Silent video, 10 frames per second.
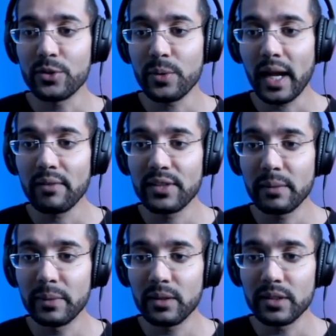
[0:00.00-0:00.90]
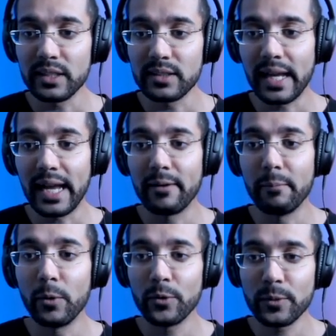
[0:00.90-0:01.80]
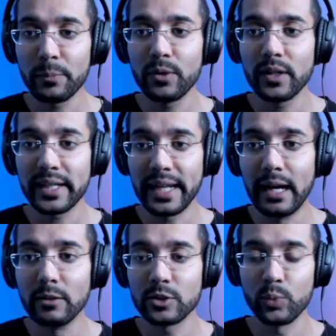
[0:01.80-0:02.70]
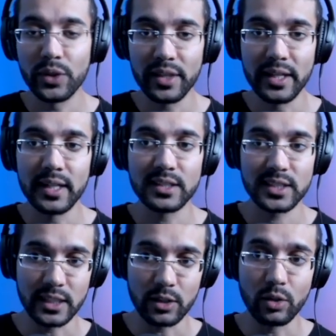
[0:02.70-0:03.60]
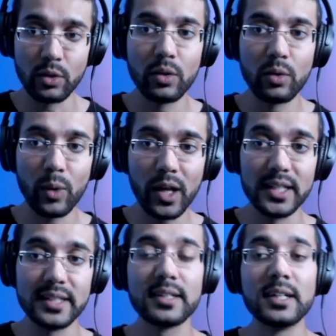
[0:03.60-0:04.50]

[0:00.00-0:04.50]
have the ability to add multiple accounts within a single wallet.